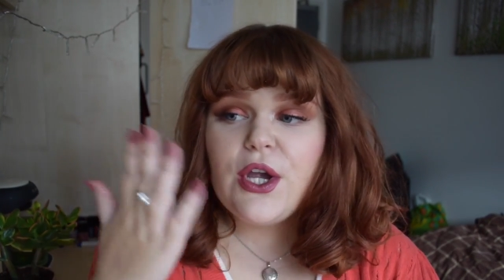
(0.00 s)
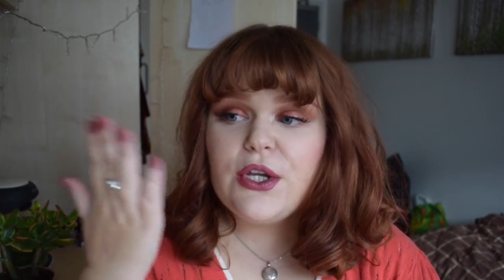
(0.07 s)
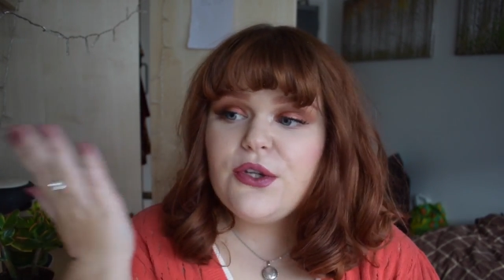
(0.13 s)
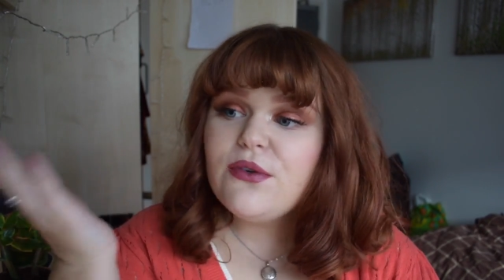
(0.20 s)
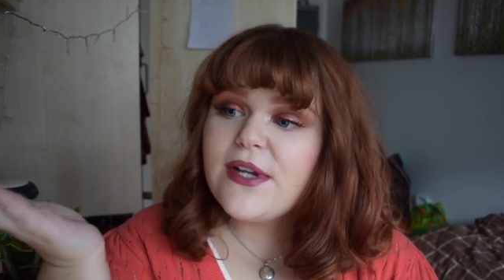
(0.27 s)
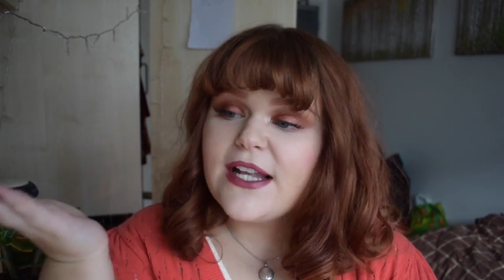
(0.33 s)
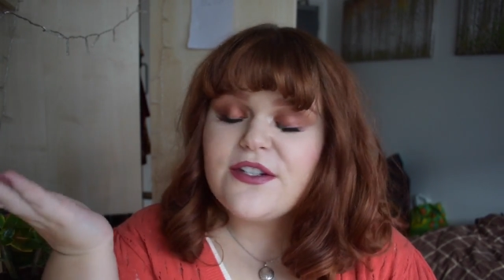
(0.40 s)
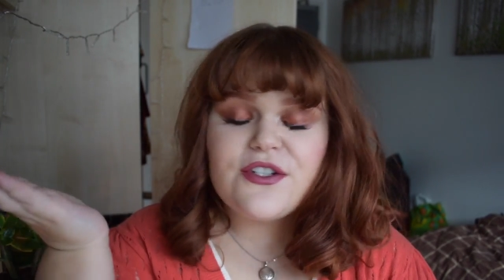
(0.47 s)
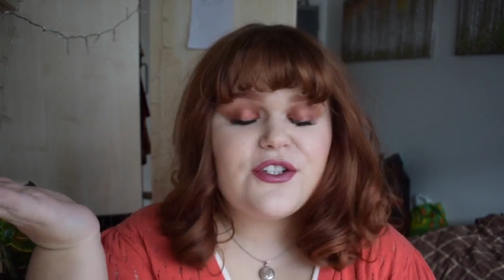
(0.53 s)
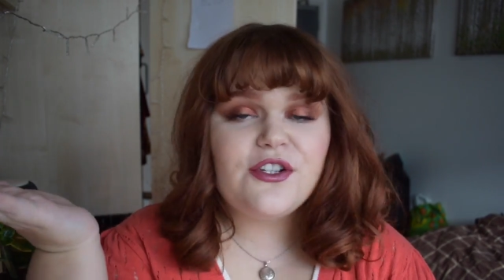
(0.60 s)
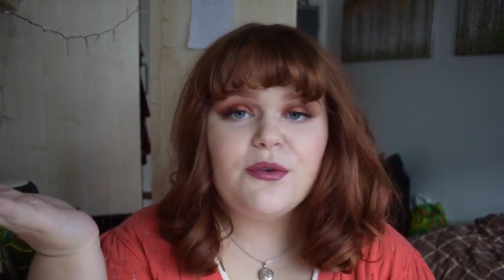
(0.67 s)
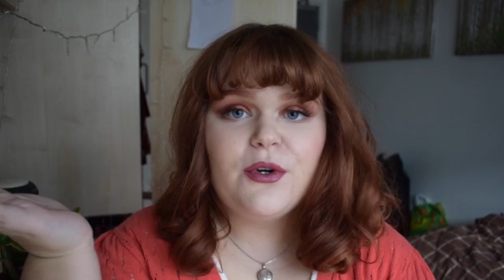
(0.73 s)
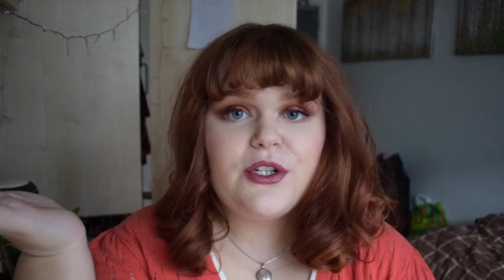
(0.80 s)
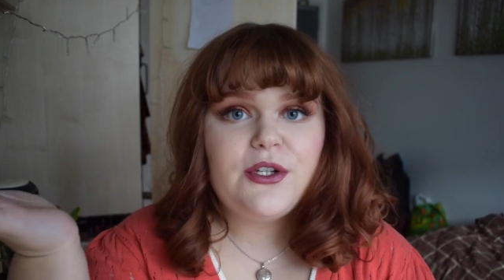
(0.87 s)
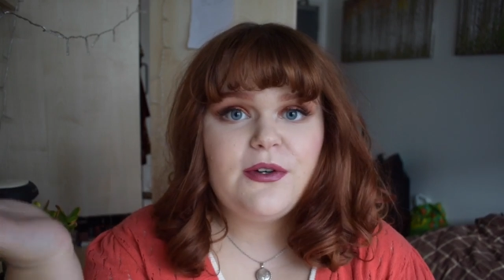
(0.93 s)
you get to
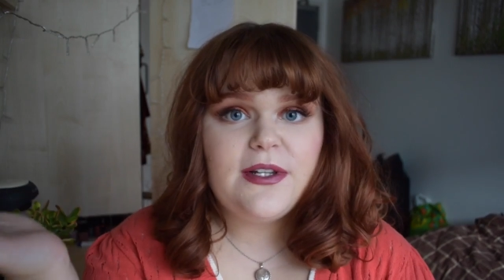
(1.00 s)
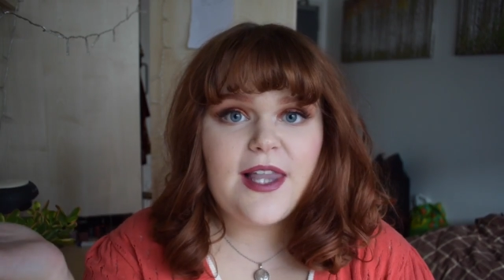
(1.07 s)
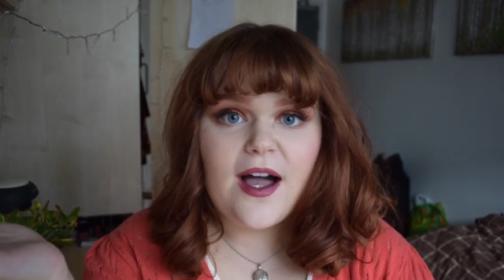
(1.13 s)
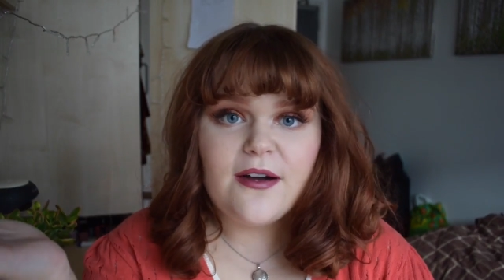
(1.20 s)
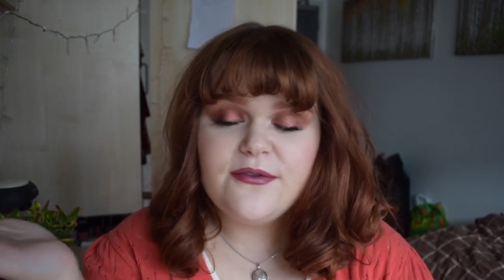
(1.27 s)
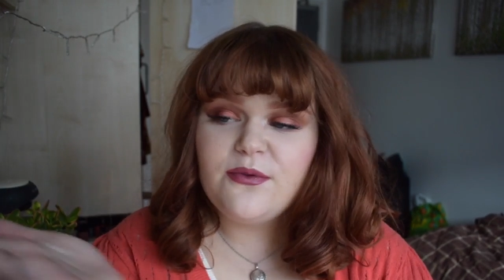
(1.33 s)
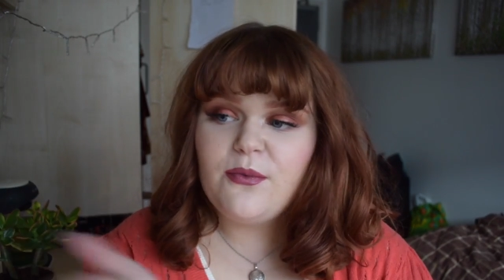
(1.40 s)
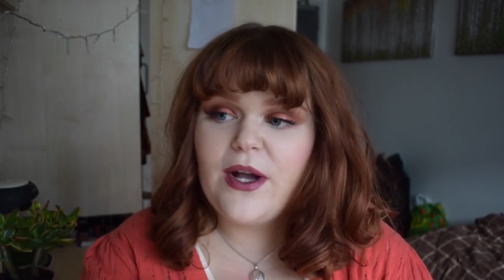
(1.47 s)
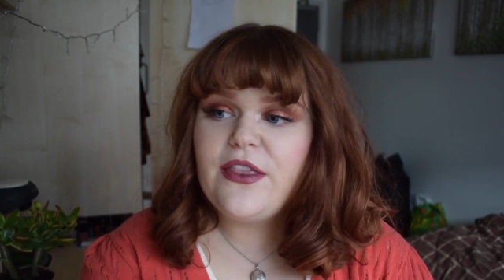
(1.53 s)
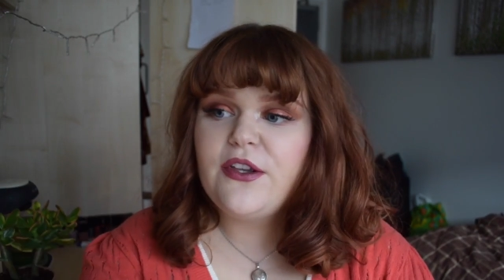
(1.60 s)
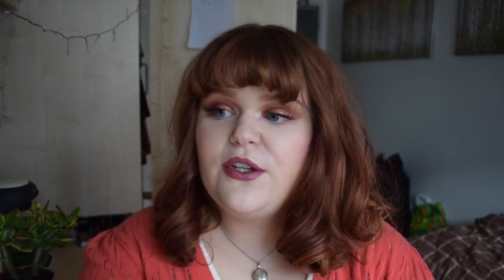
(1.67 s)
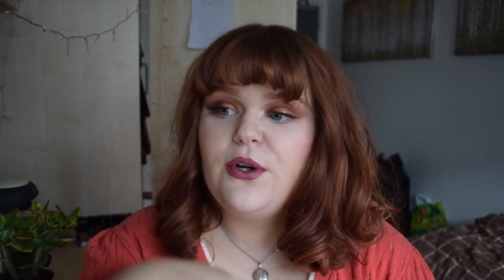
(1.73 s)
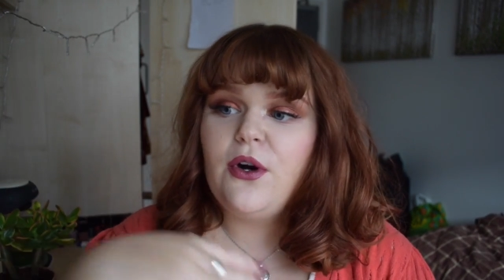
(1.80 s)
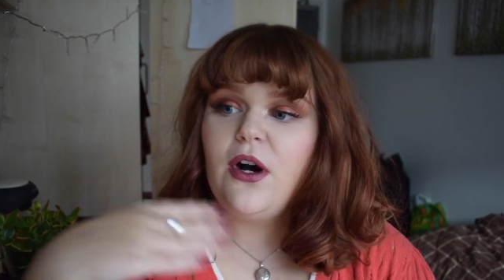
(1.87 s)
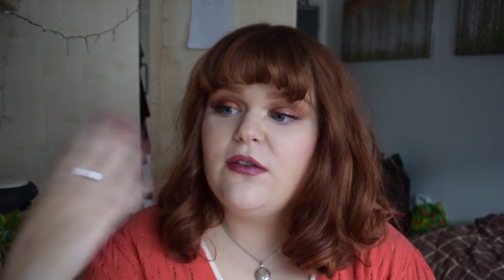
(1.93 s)
do what you love, whether
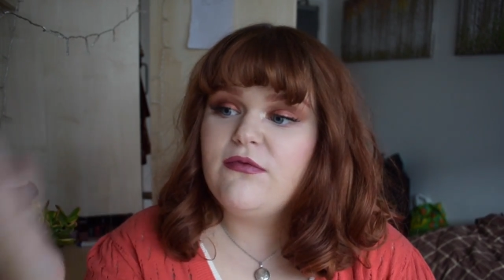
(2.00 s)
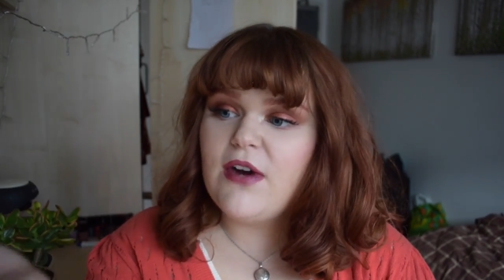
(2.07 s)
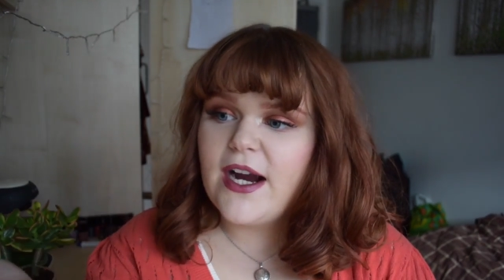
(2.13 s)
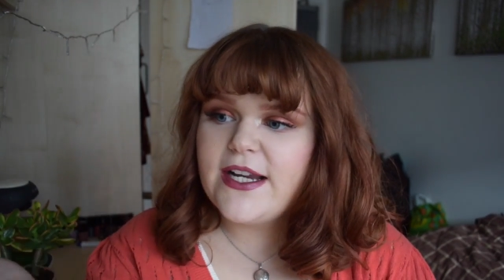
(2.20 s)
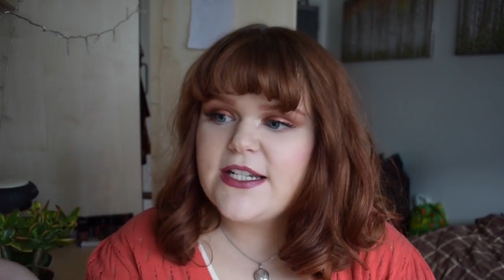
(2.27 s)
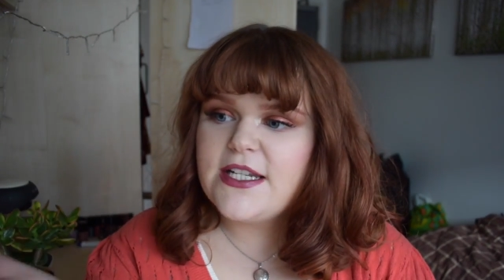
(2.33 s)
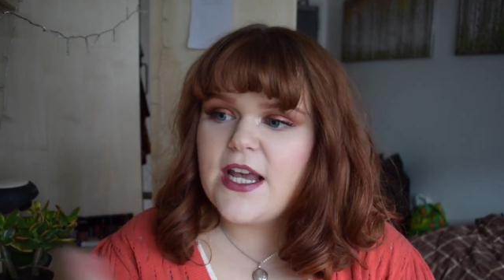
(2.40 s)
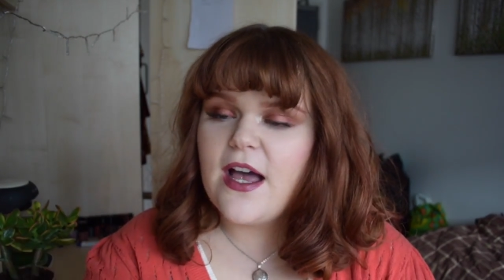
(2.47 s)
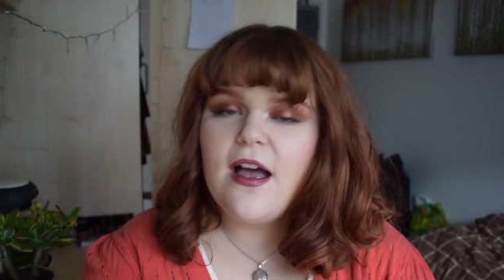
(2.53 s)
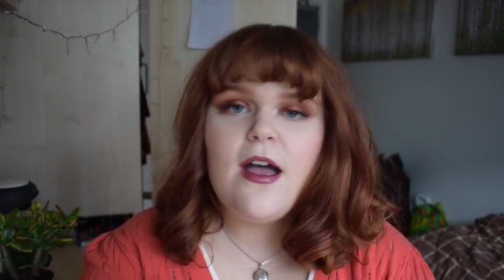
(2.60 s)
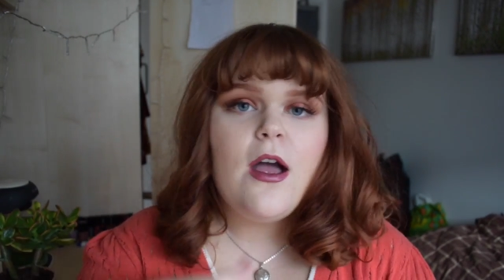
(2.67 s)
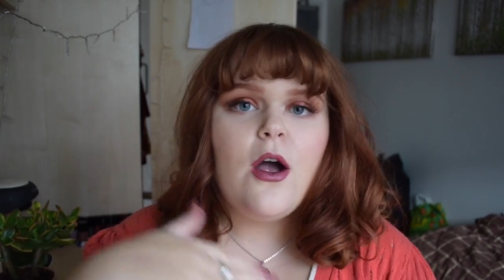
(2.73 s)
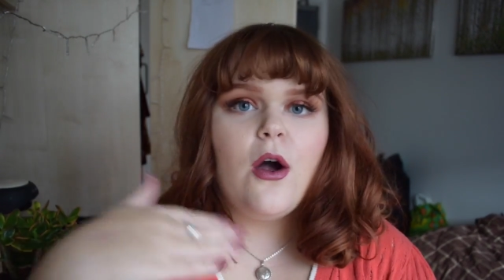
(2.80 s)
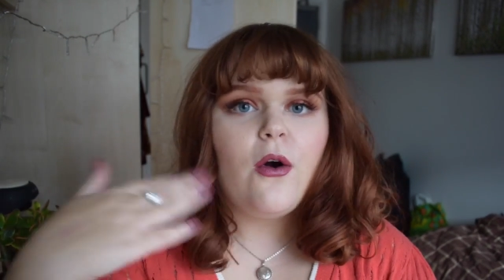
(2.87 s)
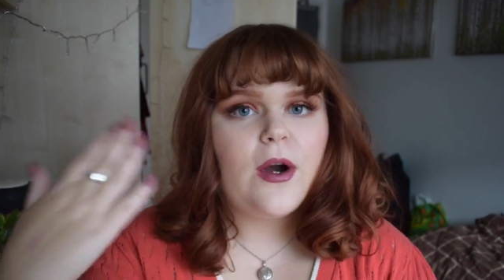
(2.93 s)
you're a writer
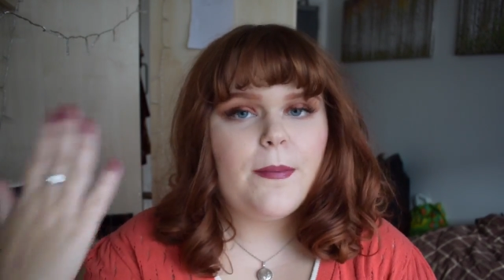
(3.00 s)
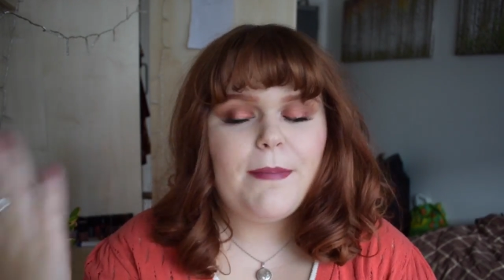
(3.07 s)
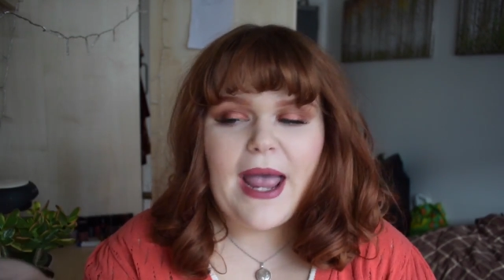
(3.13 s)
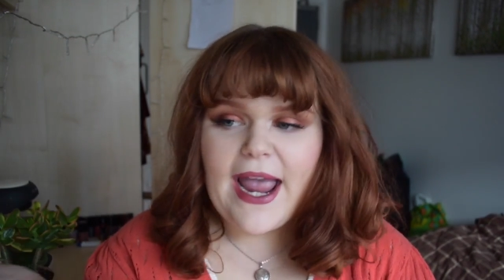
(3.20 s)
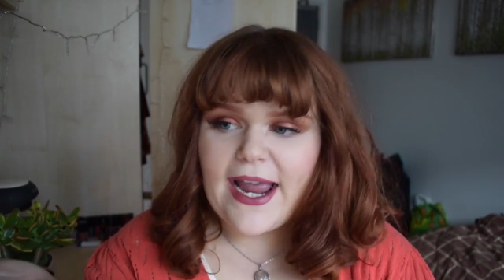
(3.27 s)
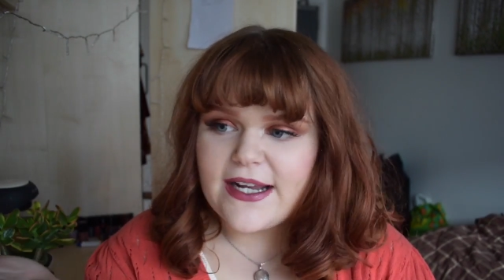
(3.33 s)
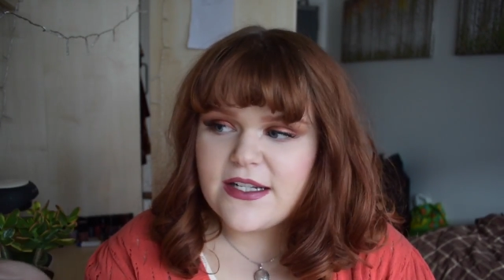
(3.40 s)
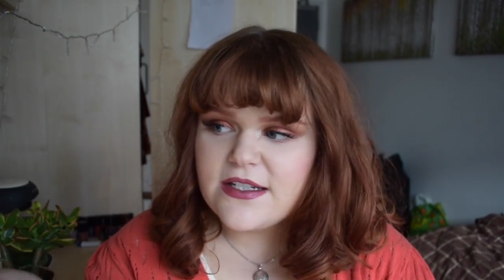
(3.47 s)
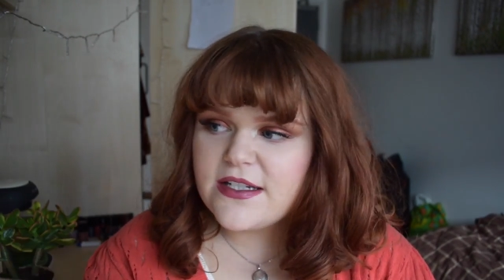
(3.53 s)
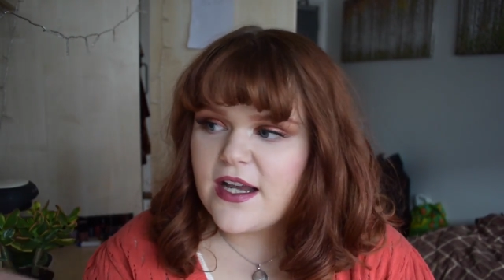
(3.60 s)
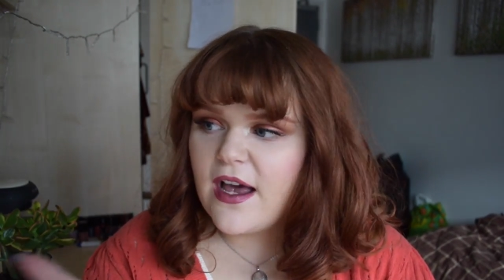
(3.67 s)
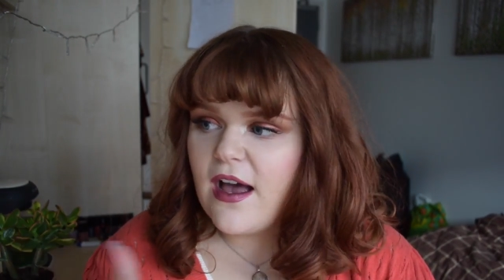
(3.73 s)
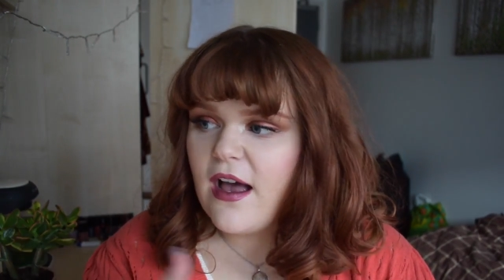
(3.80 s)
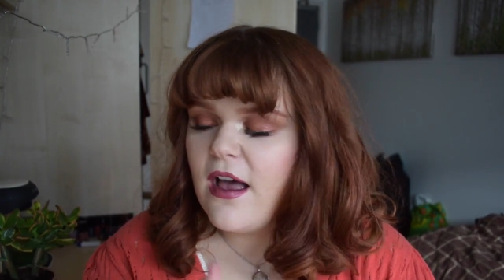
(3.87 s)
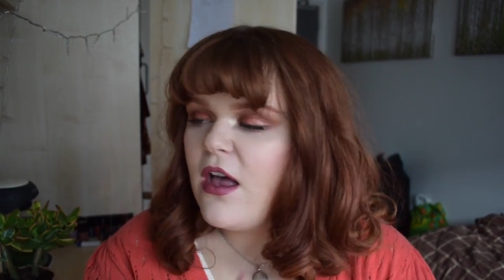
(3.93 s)
or a
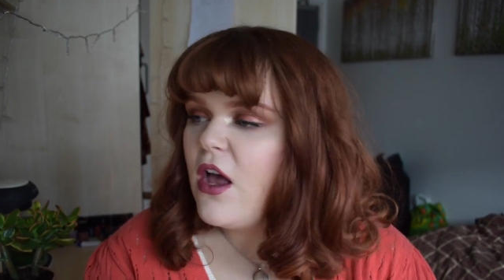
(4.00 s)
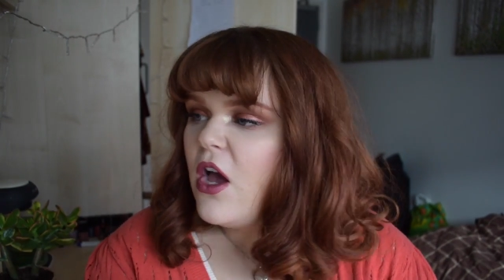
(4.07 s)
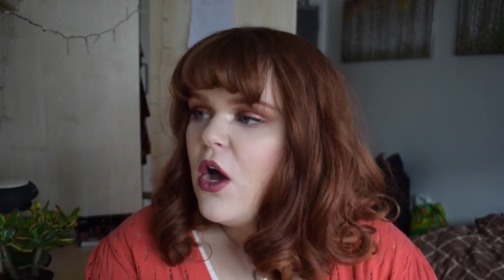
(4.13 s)
painter